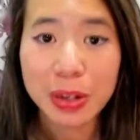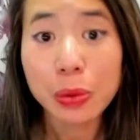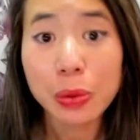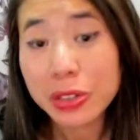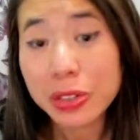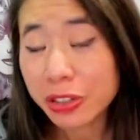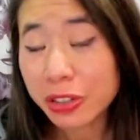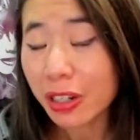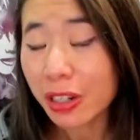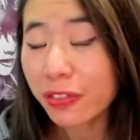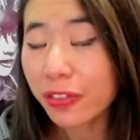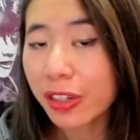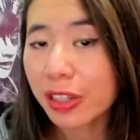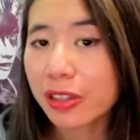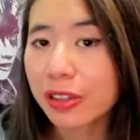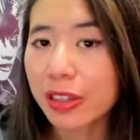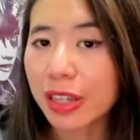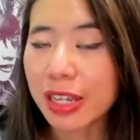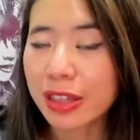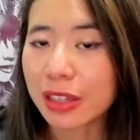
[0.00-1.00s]
we'll start off
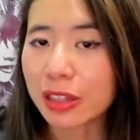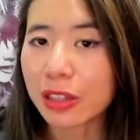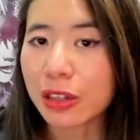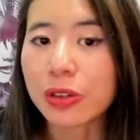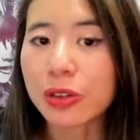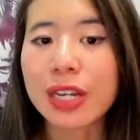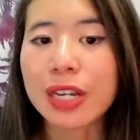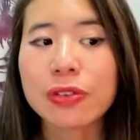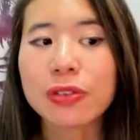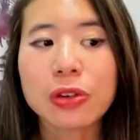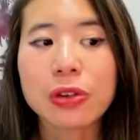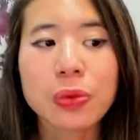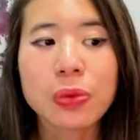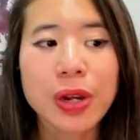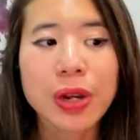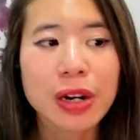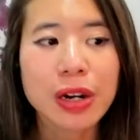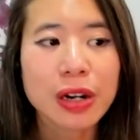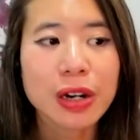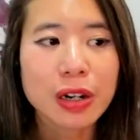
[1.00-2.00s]
at the low level
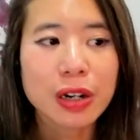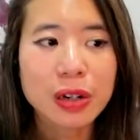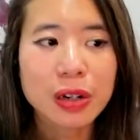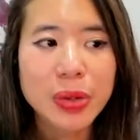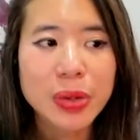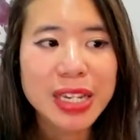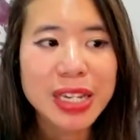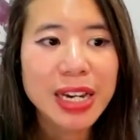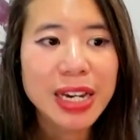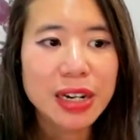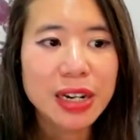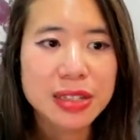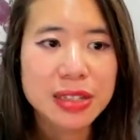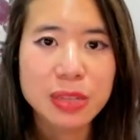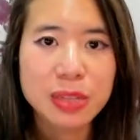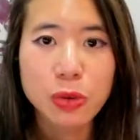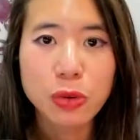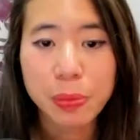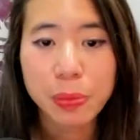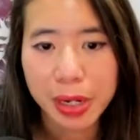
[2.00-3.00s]
where we can kind of see
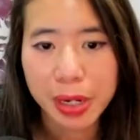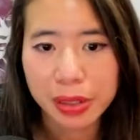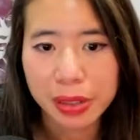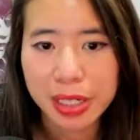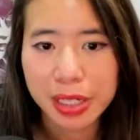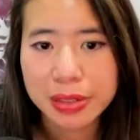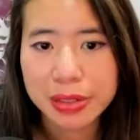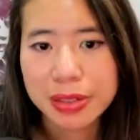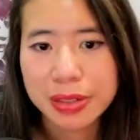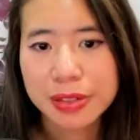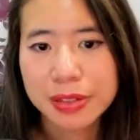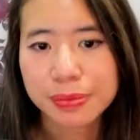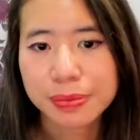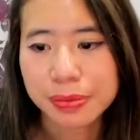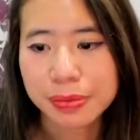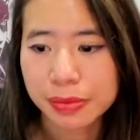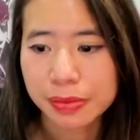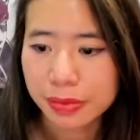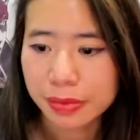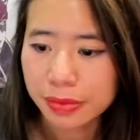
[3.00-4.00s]
more parallels.
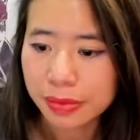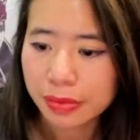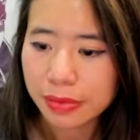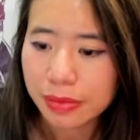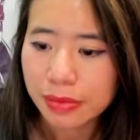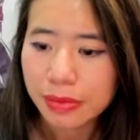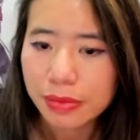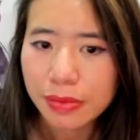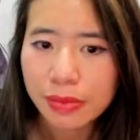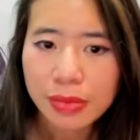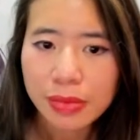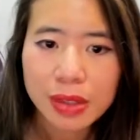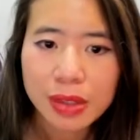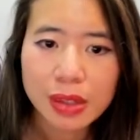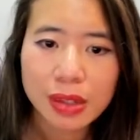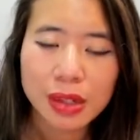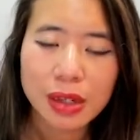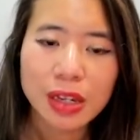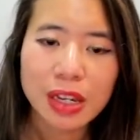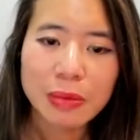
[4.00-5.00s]

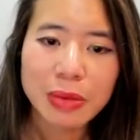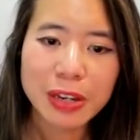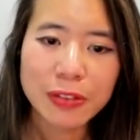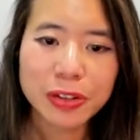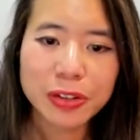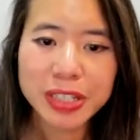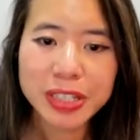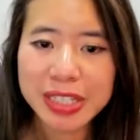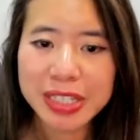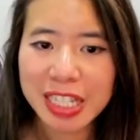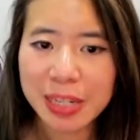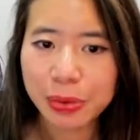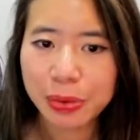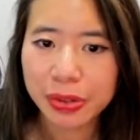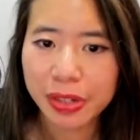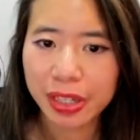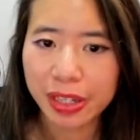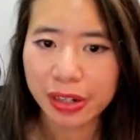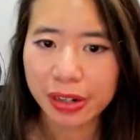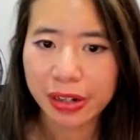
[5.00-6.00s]
My first example
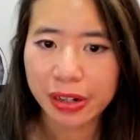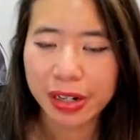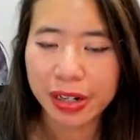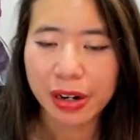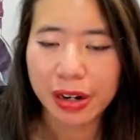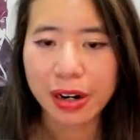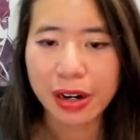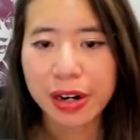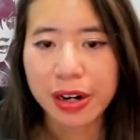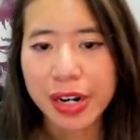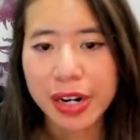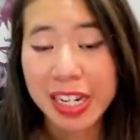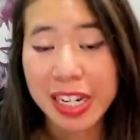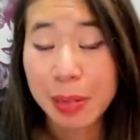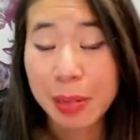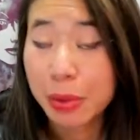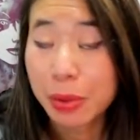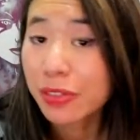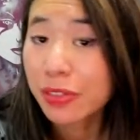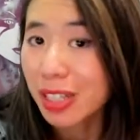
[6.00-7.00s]
here are a
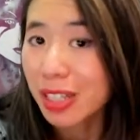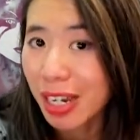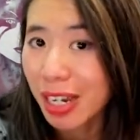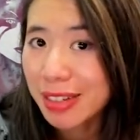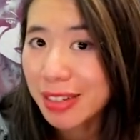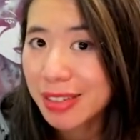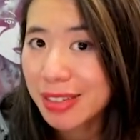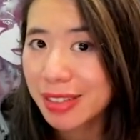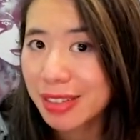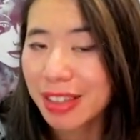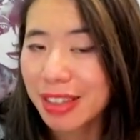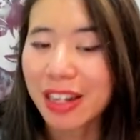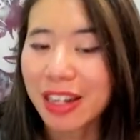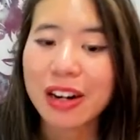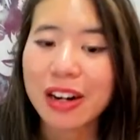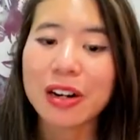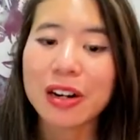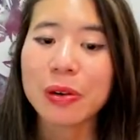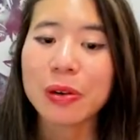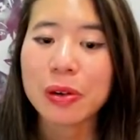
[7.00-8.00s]
couple of clocks that
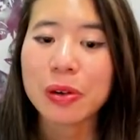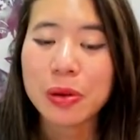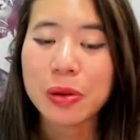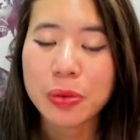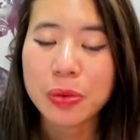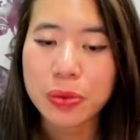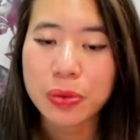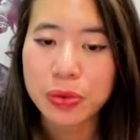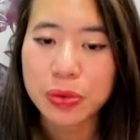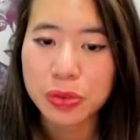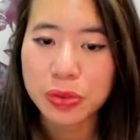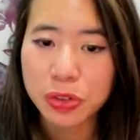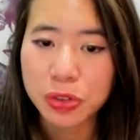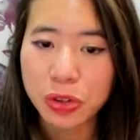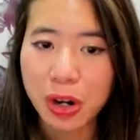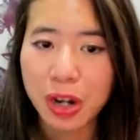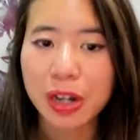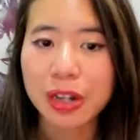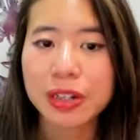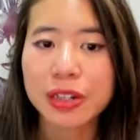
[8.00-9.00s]
are
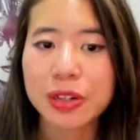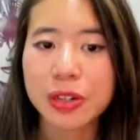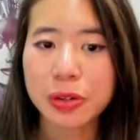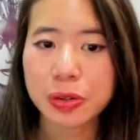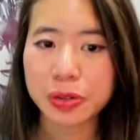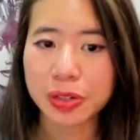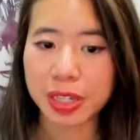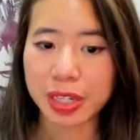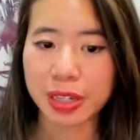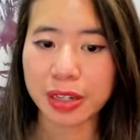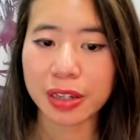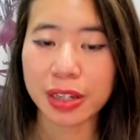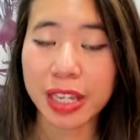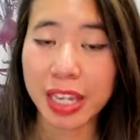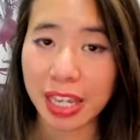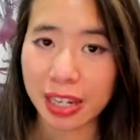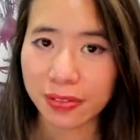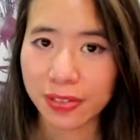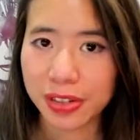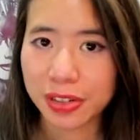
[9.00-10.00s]
drawn using
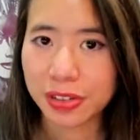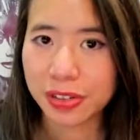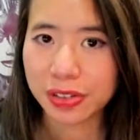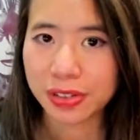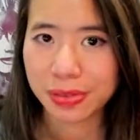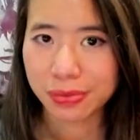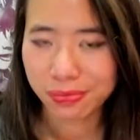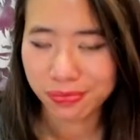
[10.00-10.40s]
Canvas